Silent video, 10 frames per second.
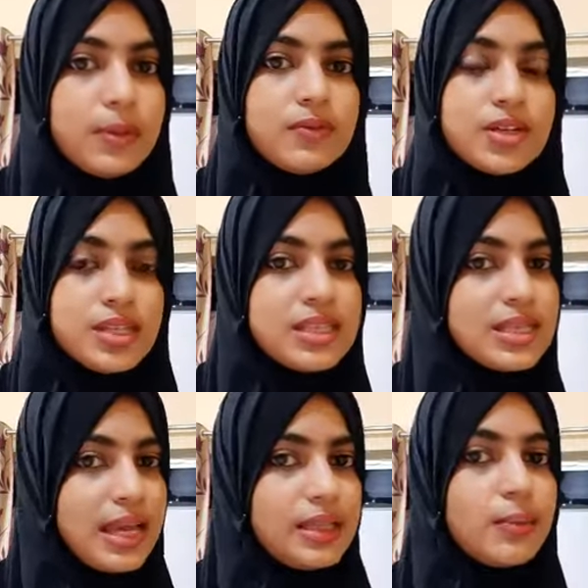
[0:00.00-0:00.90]
but we are just
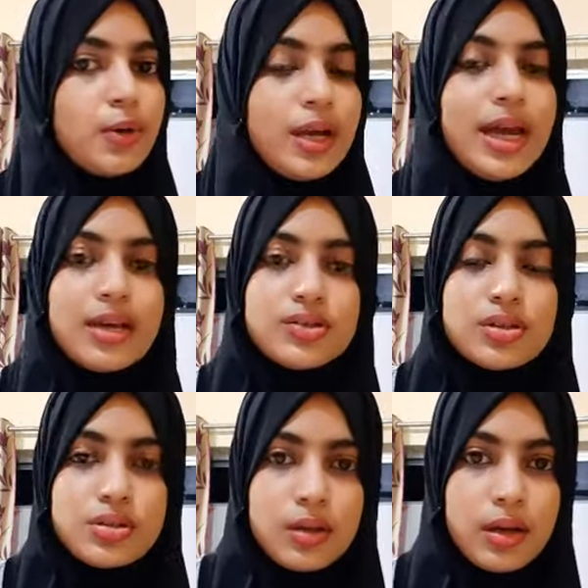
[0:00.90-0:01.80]
saying the boy
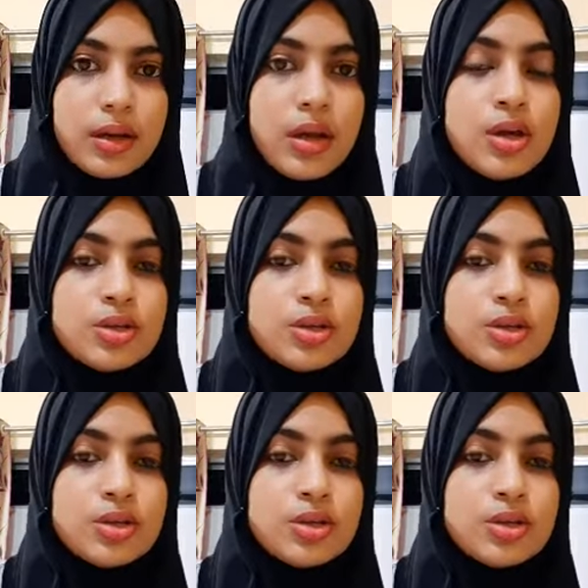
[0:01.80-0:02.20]
anxious to learn.